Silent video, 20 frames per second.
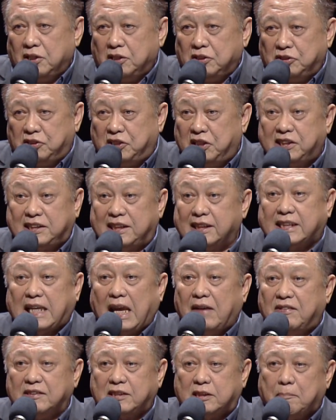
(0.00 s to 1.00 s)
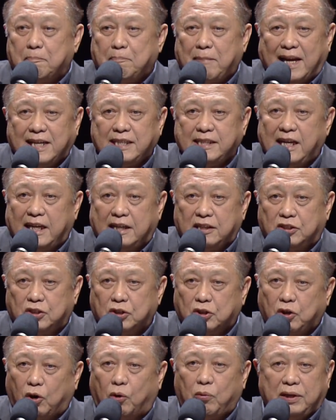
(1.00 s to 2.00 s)
Jesus gave us the mandate to
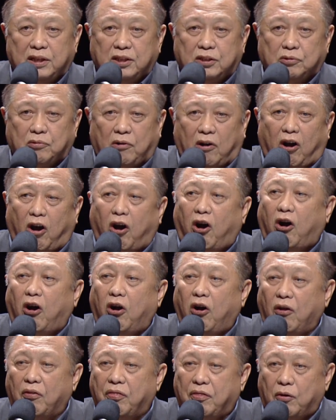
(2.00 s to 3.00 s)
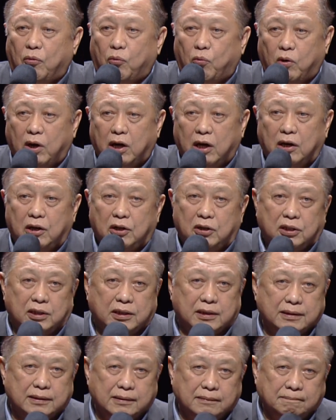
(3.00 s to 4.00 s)
go into all the world
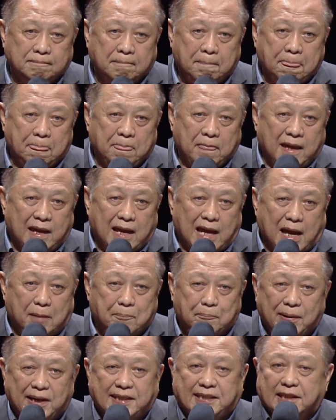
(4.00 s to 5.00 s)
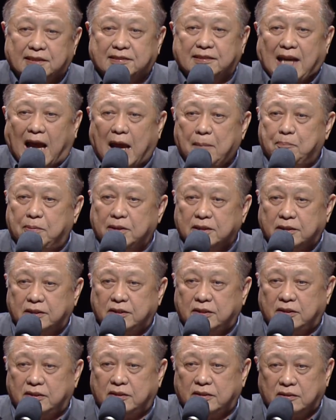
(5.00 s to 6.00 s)
and make
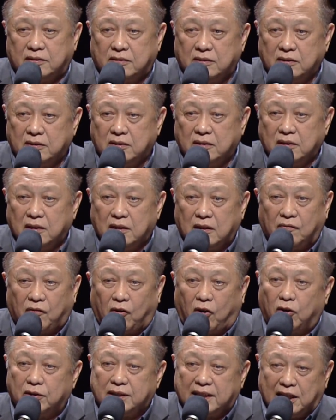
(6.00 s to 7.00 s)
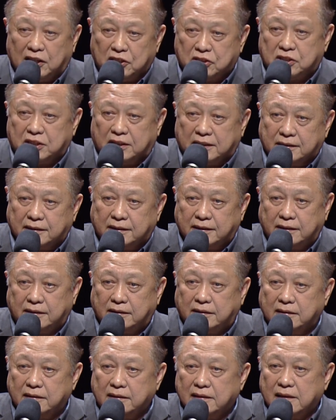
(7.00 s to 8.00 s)
disciples of all
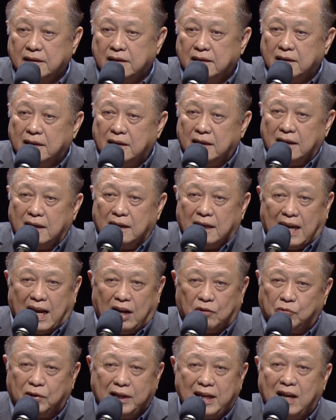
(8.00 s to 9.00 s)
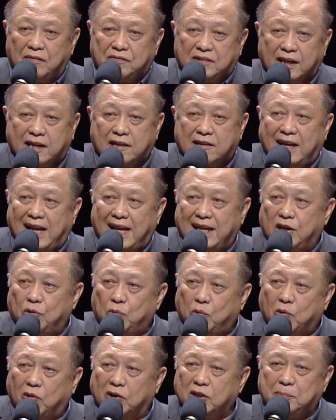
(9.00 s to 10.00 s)
nations. And we have declared that
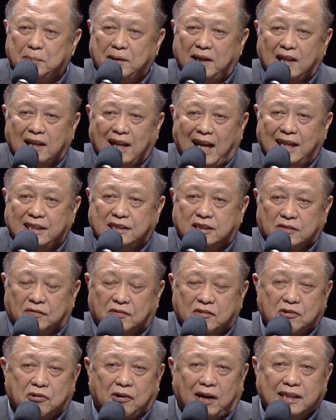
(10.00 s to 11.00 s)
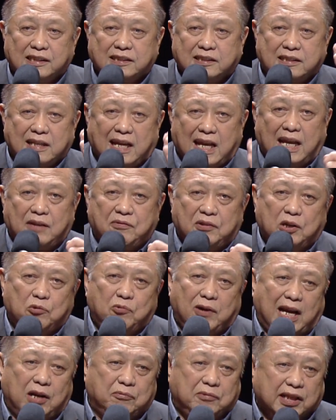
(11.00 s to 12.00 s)
we want to be light of Christ
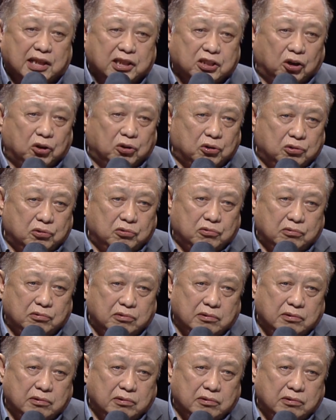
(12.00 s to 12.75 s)
everywhere we go.